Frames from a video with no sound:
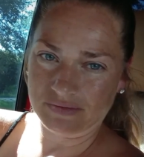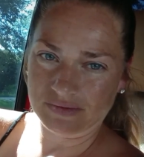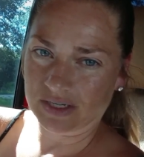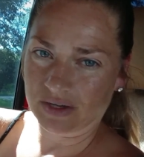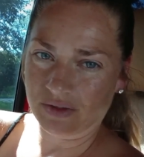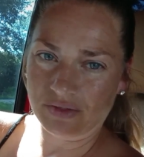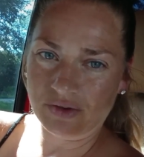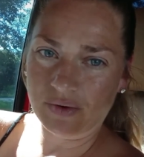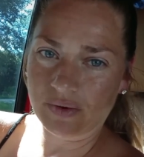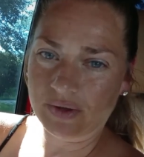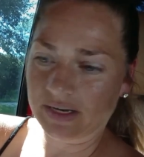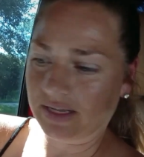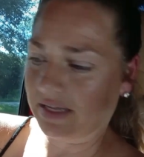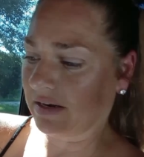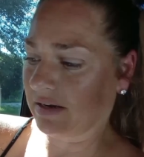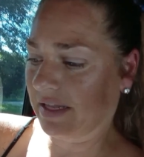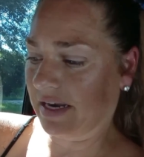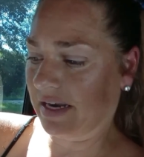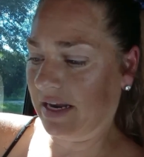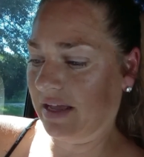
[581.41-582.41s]
Don't throw a
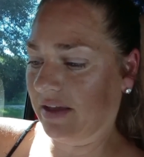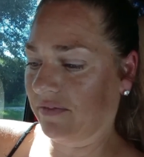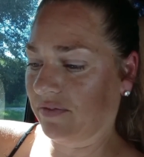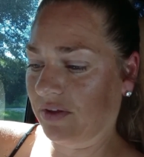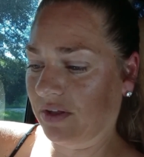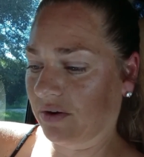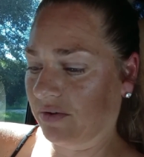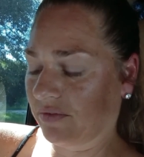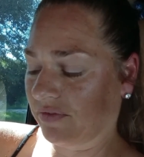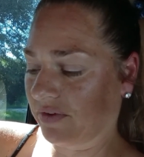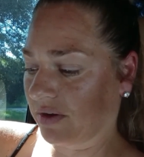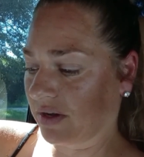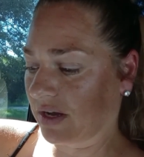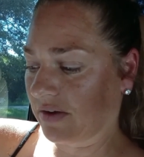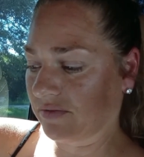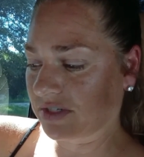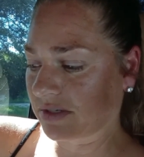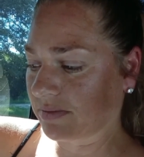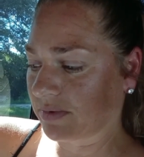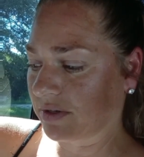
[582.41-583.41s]
needle in it if you don't feel
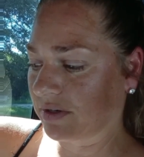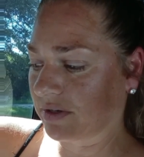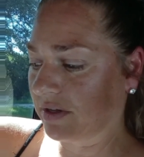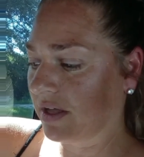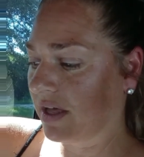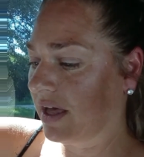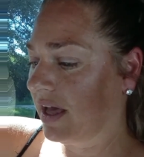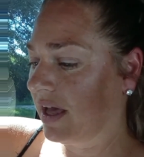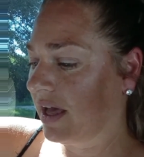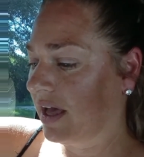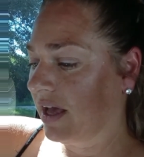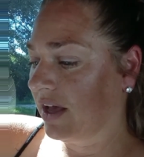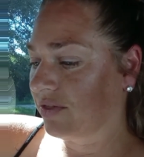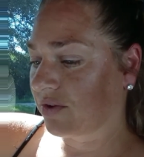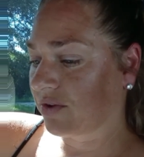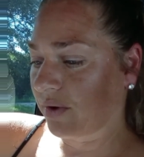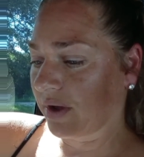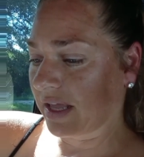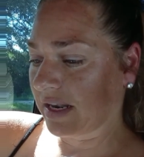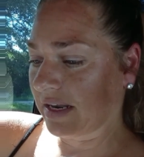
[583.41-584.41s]
comfortable
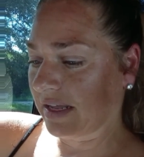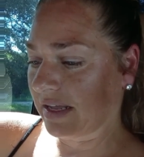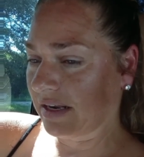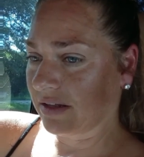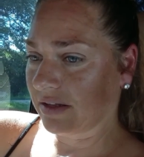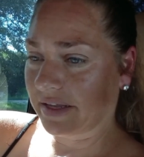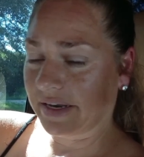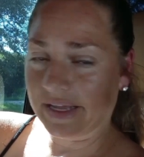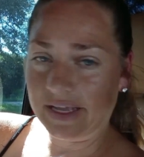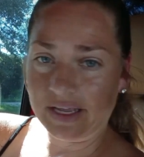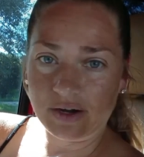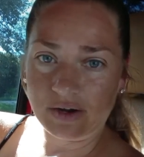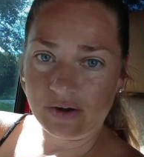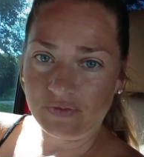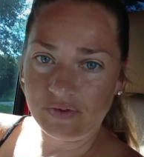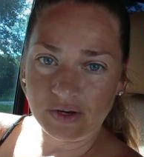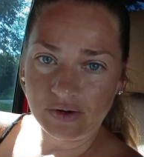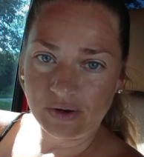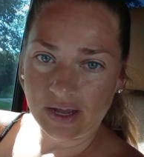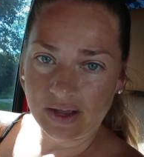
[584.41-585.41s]
throwing a needle in it, or if
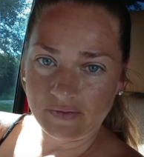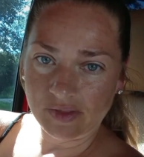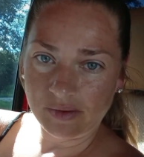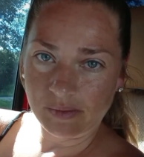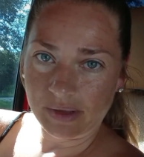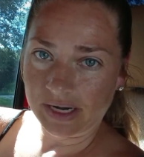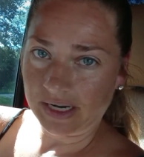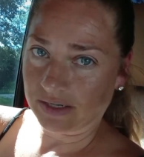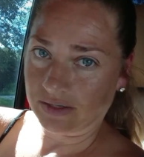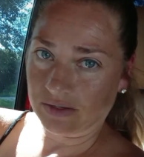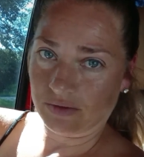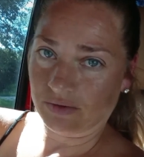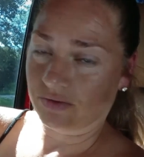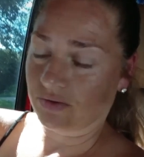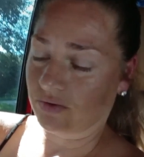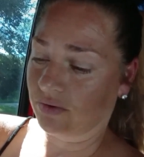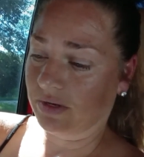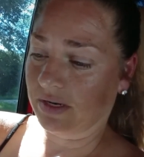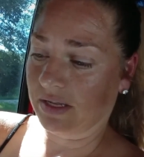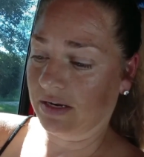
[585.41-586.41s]
you don't have the money, don't
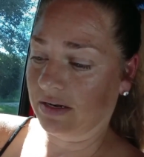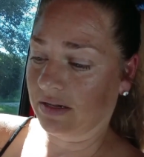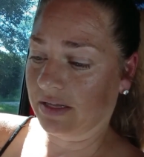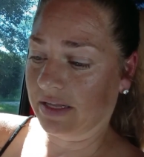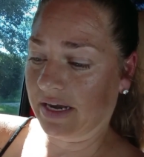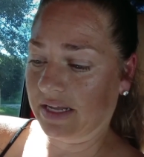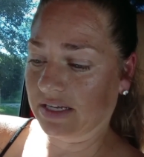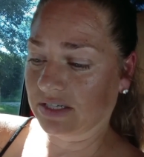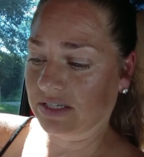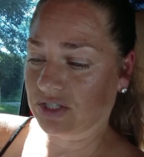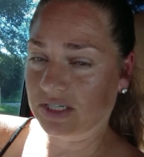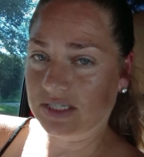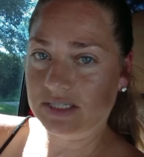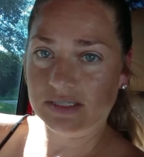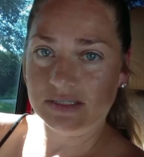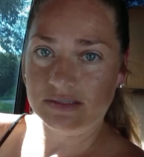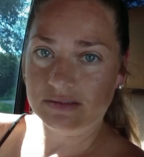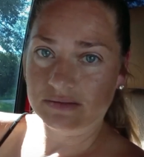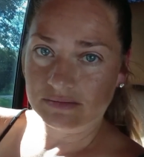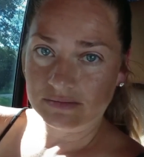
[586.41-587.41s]
throw a needle in it.
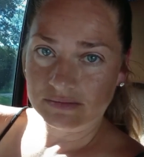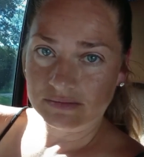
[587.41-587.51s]
Just,